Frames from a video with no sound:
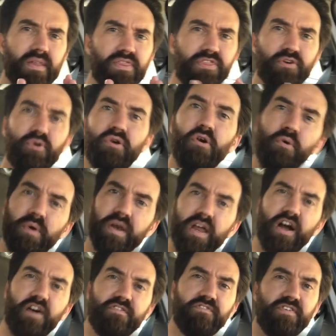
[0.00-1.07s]
thorough
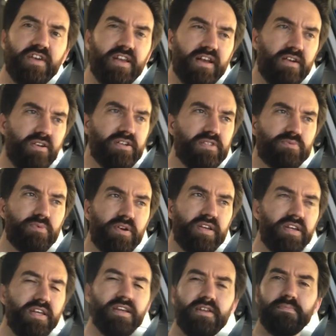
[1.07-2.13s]
enough in areas where it
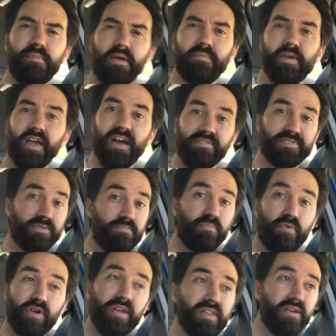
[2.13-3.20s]
needed to maybe have some
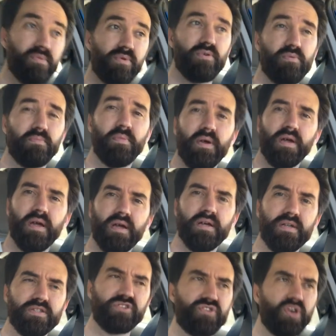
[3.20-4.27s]
breathing room.
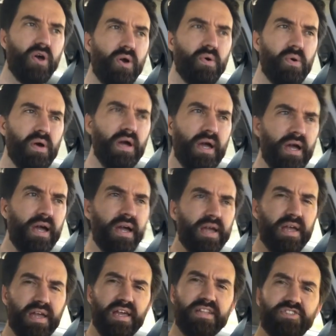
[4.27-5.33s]
So
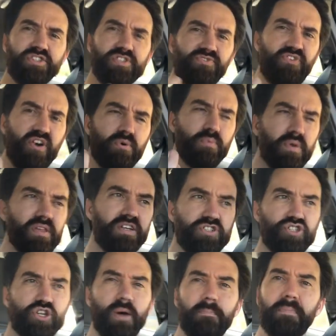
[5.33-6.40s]
it just felt really
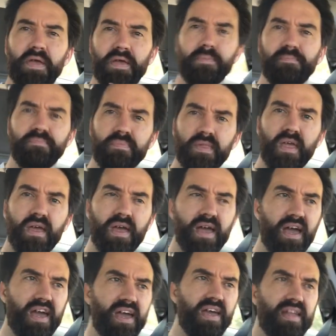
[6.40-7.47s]
jumpy.
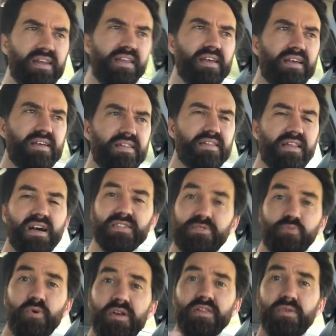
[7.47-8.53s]
And that's
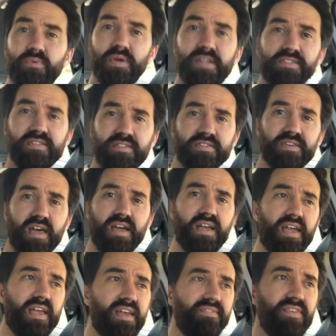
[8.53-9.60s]
one of the reasons, like,
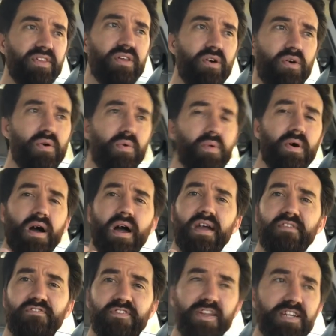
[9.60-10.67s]
even though I
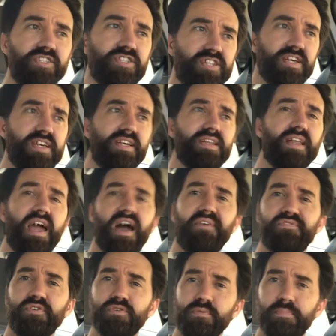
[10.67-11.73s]
finished it
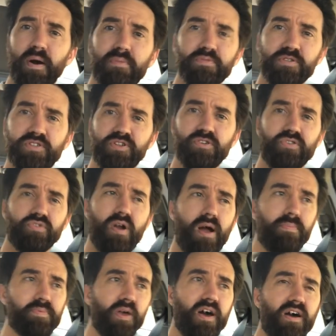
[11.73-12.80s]
after the publisher
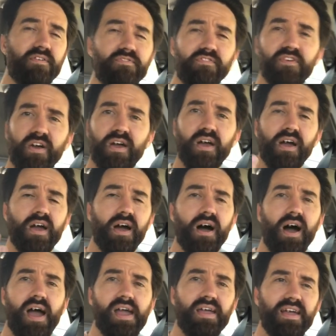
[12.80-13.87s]
dropped off,
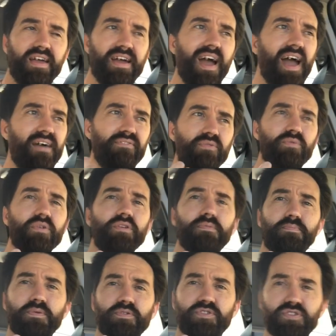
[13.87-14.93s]
I haven't really
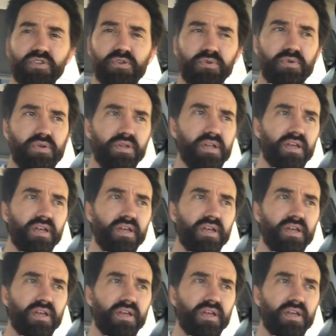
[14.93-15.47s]
pursued,